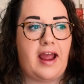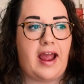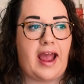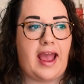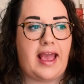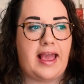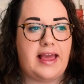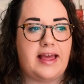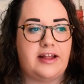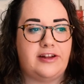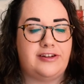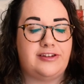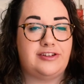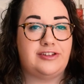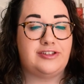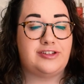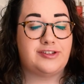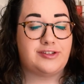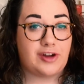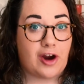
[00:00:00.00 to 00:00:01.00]

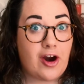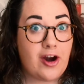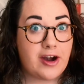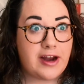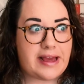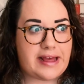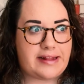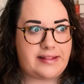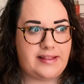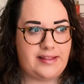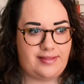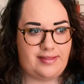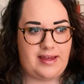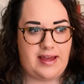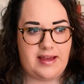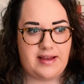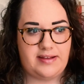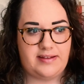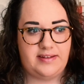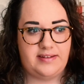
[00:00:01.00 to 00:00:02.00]
and started the
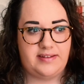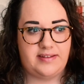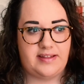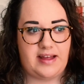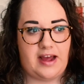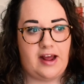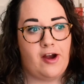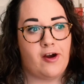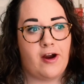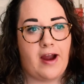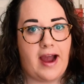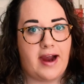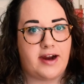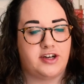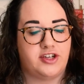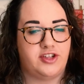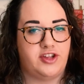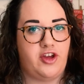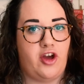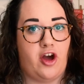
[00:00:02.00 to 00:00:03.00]
things that are
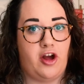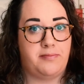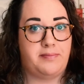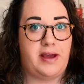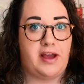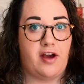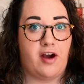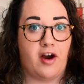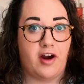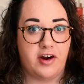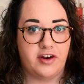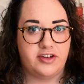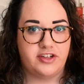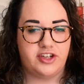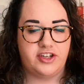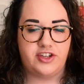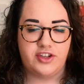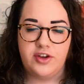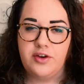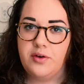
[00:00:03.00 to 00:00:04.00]
actually on my heart
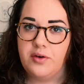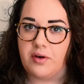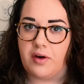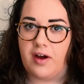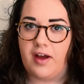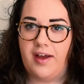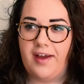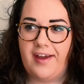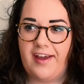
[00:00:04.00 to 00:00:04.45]
to do?